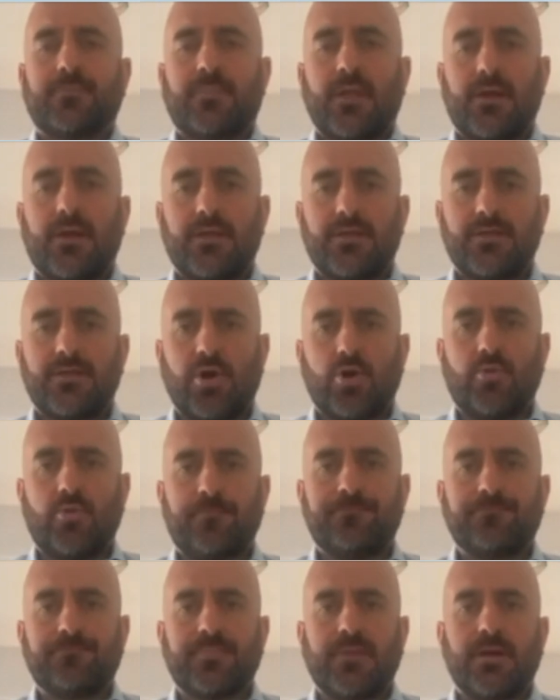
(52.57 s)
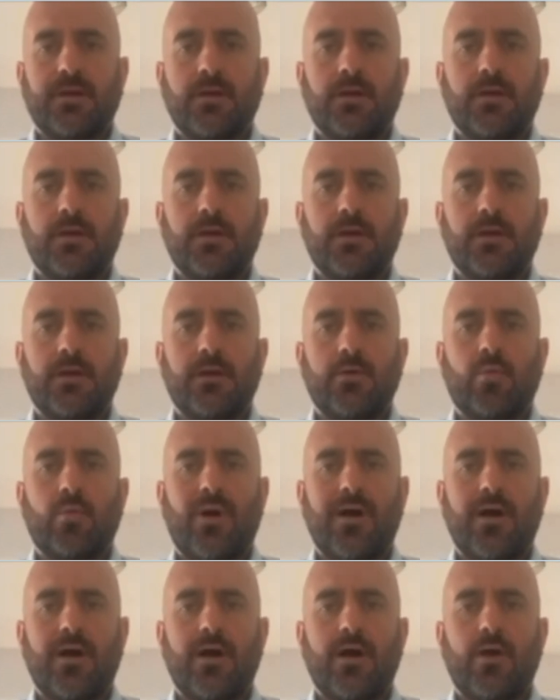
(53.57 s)
So,
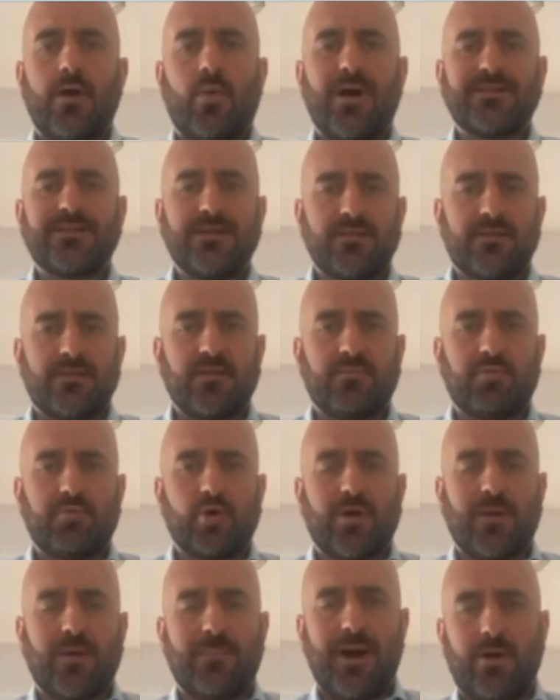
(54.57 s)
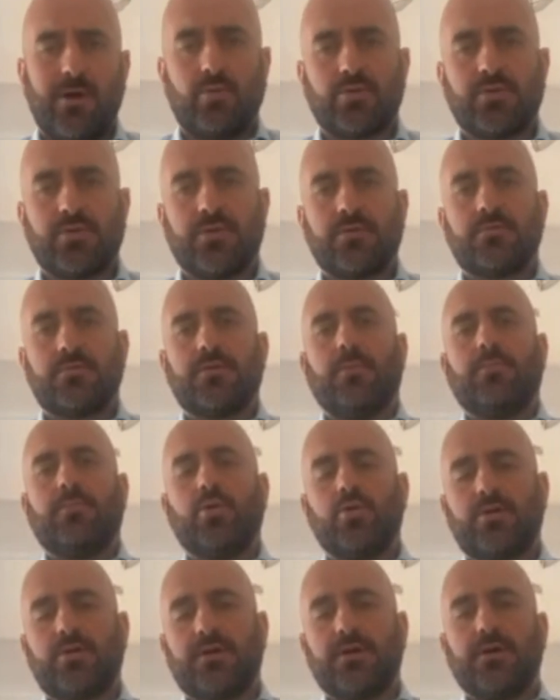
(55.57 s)
what is this book about? The
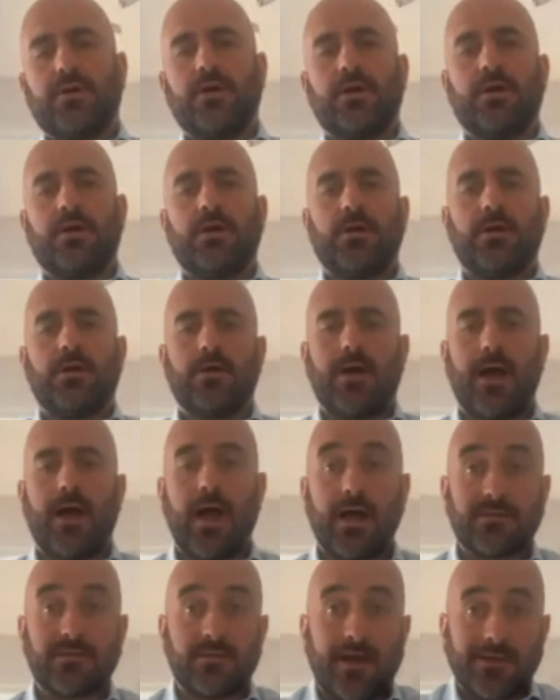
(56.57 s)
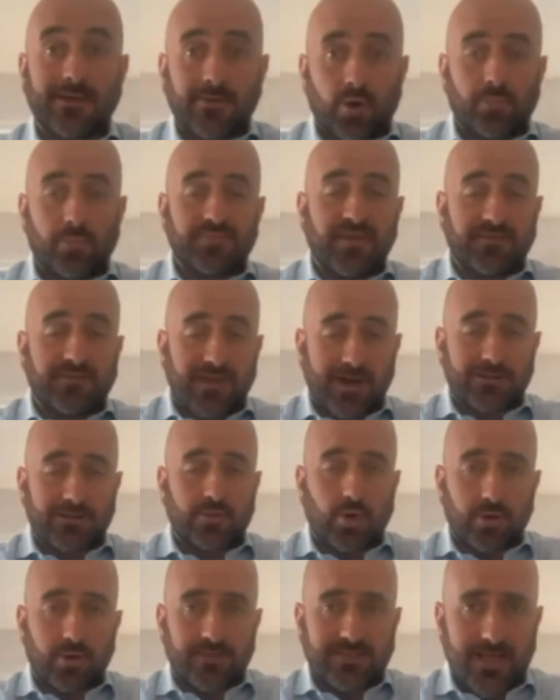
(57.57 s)
book, as I hope the
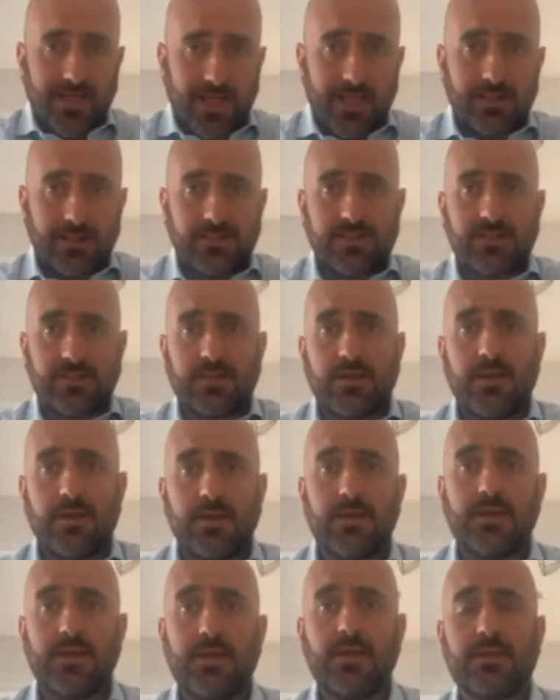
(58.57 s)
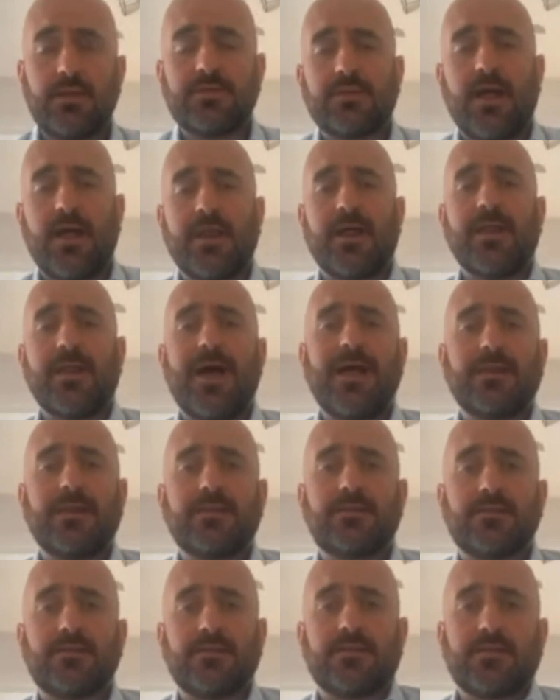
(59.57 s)
title tells, is an
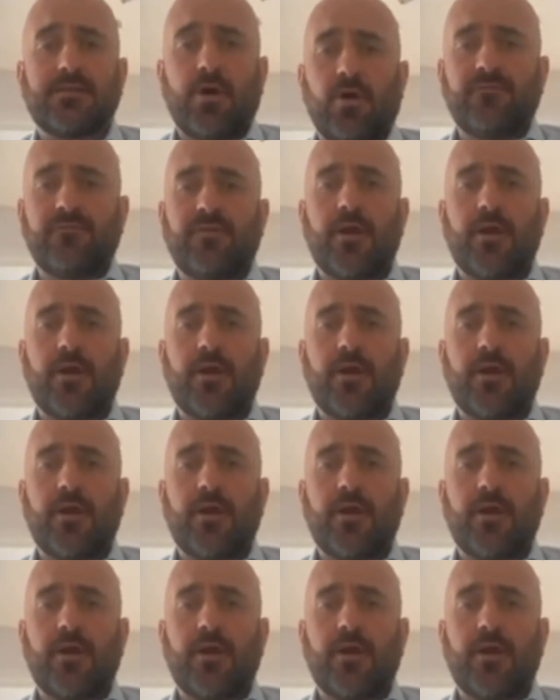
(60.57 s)
analysis of the